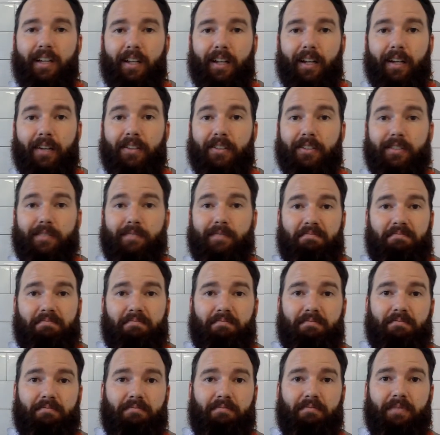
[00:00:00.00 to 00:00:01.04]
And it
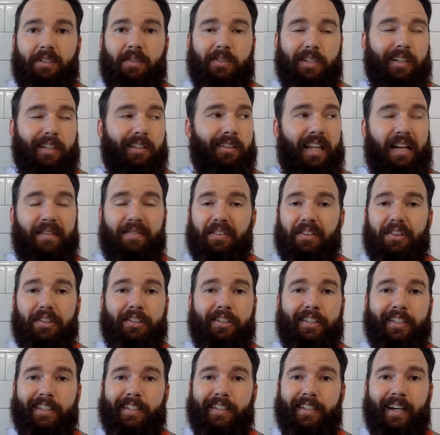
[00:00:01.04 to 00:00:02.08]
was
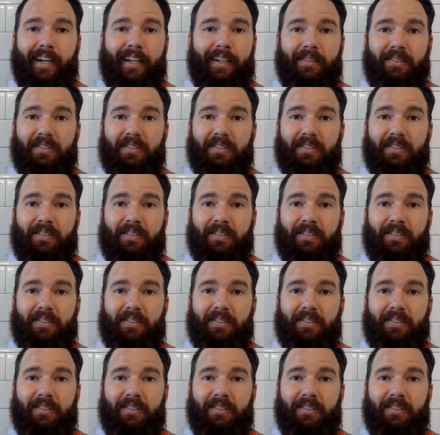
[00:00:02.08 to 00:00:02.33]
11:30 at night,